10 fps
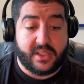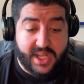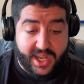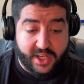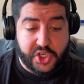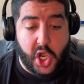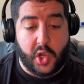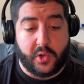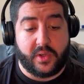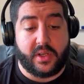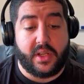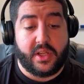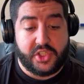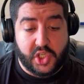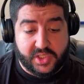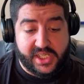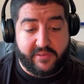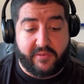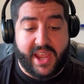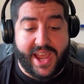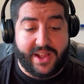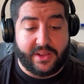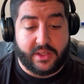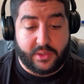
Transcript: Taj Houghton, Jonty Fowle,